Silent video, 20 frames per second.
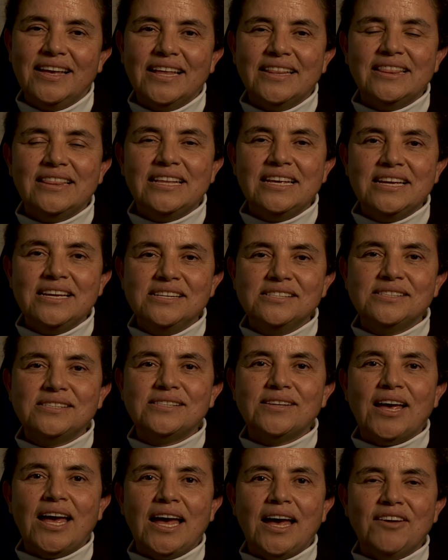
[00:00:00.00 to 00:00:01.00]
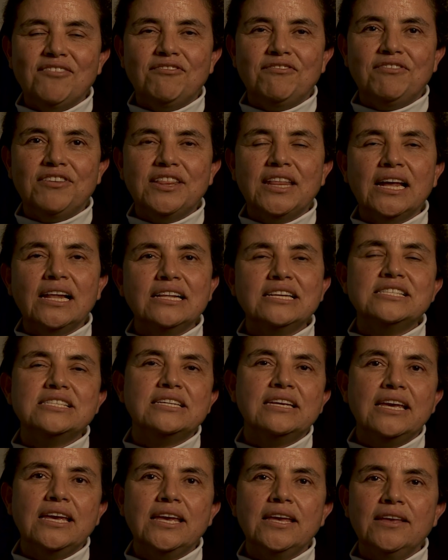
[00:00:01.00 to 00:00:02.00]
This
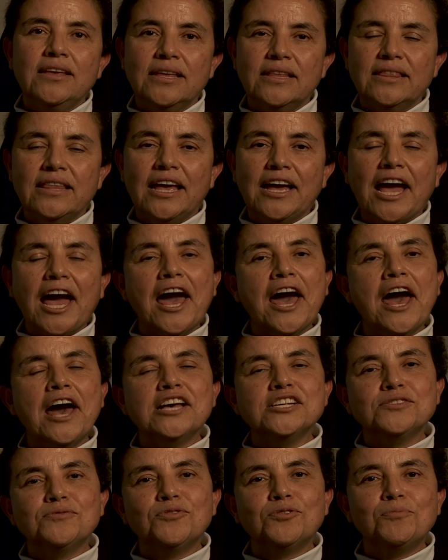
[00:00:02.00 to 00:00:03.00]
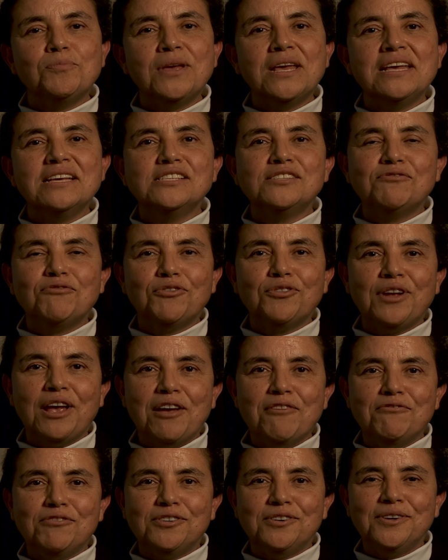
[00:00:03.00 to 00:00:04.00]
fidelity that God has for me is forever,